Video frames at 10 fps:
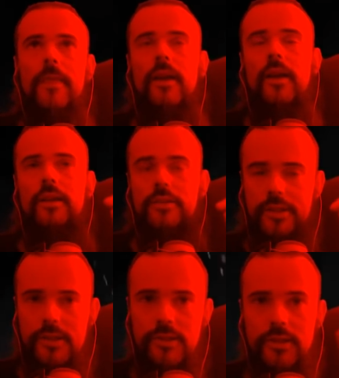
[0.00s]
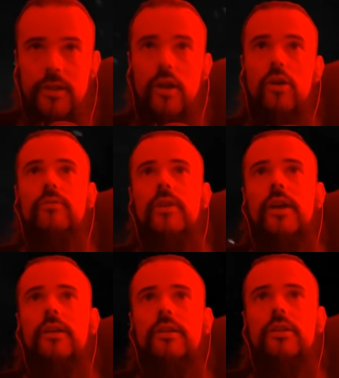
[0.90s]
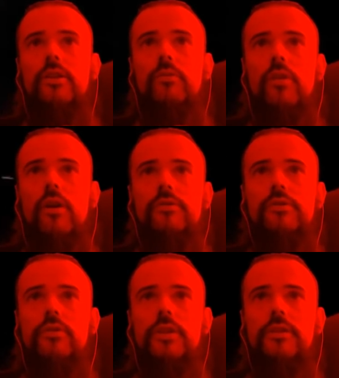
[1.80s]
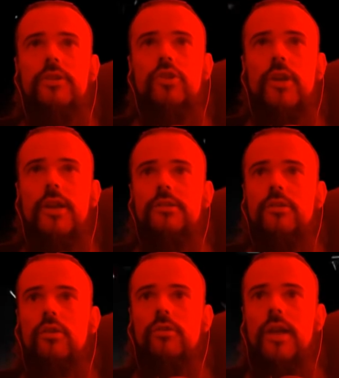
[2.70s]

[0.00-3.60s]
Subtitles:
and 6th link Herald of Agony, you will also need this chest called